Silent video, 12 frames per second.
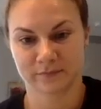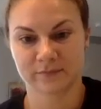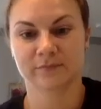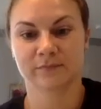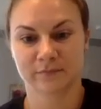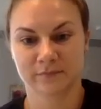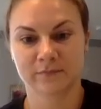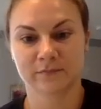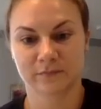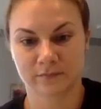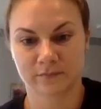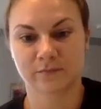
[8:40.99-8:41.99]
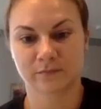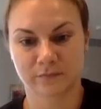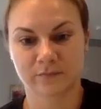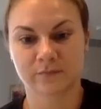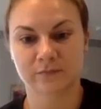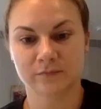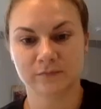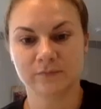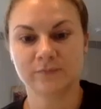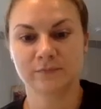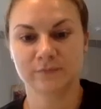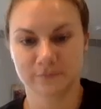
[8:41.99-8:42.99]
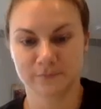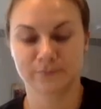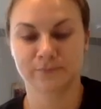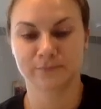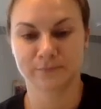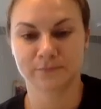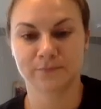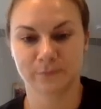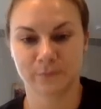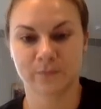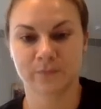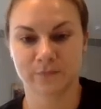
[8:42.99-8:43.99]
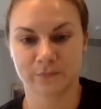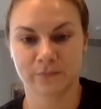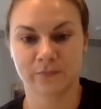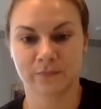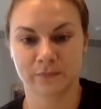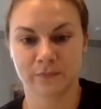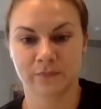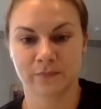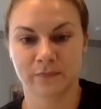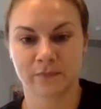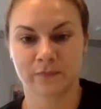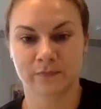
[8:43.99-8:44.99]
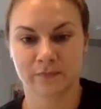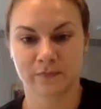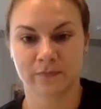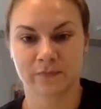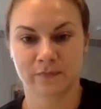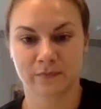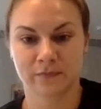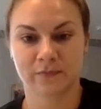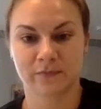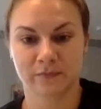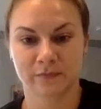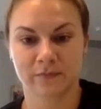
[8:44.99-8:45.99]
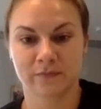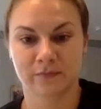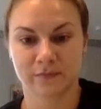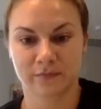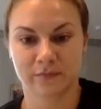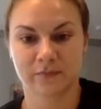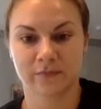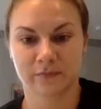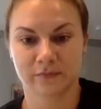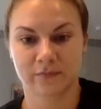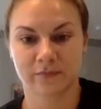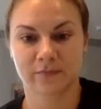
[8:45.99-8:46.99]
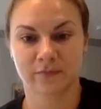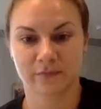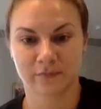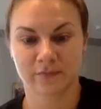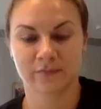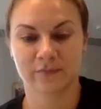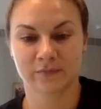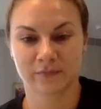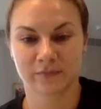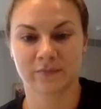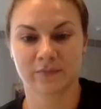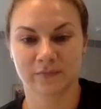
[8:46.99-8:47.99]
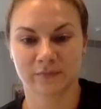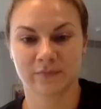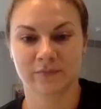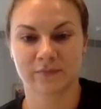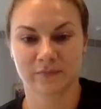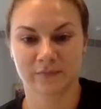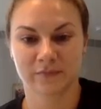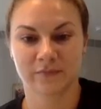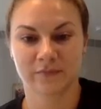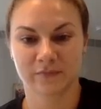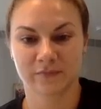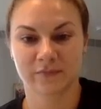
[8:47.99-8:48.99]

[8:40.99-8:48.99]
[no speech]